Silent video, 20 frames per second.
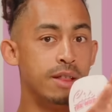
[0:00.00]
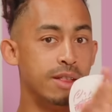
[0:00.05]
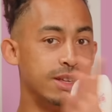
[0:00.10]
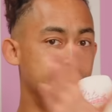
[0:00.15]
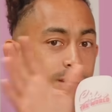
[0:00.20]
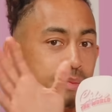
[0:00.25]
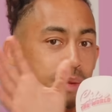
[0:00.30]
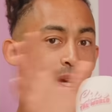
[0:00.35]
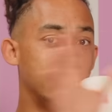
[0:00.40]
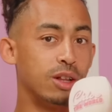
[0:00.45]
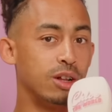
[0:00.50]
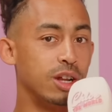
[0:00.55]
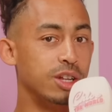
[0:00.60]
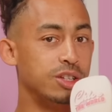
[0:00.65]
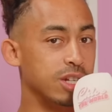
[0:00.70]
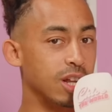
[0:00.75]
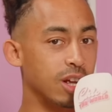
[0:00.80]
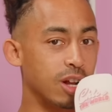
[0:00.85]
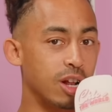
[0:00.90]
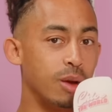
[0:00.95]
this is me
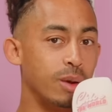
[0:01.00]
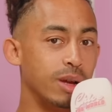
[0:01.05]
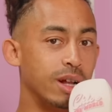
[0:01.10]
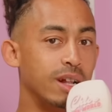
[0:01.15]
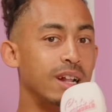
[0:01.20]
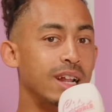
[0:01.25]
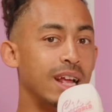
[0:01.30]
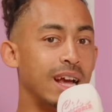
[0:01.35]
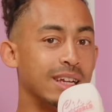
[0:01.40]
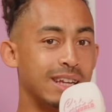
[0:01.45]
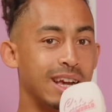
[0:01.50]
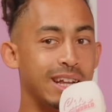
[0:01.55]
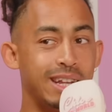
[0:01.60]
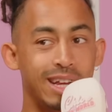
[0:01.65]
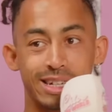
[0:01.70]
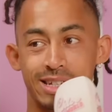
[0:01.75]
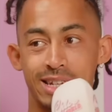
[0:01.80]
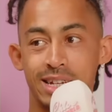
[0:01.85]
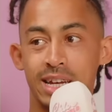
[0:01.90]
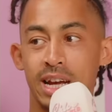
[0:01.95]
acknowledging that Chloe clearly has
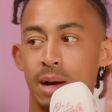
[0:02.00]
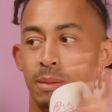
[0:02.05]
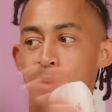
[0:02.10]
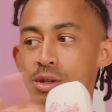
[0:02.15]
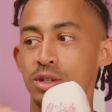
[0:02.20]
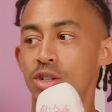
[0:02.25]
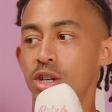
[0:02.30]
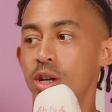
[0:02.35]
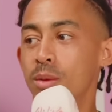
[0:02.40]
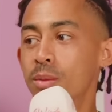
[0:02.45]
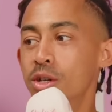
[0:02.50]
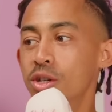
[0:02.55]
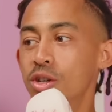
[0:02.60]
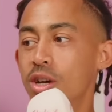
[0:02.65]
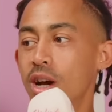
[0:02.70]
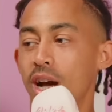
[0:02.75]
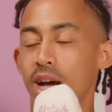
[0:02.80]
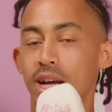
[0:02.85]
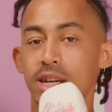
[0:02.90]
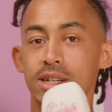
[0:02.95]
ADHD. I'm assuming you
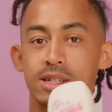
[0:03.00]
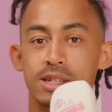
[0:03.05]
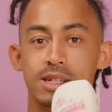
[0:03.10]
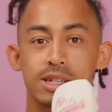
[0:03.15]
guys...